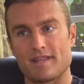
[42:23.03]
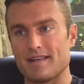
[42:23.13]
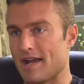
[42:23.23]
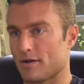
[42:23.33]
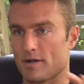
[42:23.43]

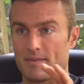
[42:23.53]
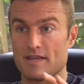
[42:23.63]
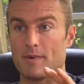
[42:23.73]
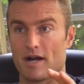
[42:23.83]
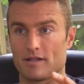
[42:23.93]
the night cream,
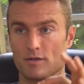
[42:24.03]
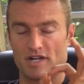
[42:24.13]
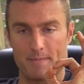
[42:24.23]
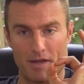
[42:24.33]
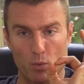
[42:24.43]
the body
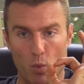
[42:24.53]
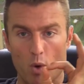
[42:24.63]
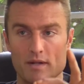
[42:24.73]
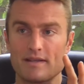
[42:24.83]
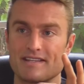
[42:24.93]
lotion, I make
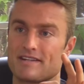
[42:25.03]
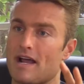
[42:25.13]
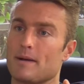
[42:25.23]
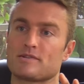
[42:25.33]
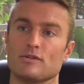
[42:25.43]
one that's an
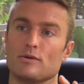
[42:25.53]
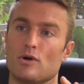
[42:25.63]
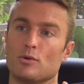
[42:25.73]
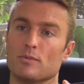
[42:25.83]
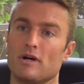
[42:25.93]
absolute
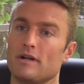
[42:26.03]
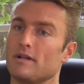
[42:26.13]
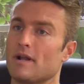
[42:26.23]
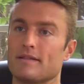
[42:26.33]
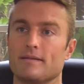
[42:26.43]
home run,
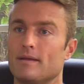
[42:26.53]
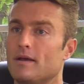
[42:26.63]
and I,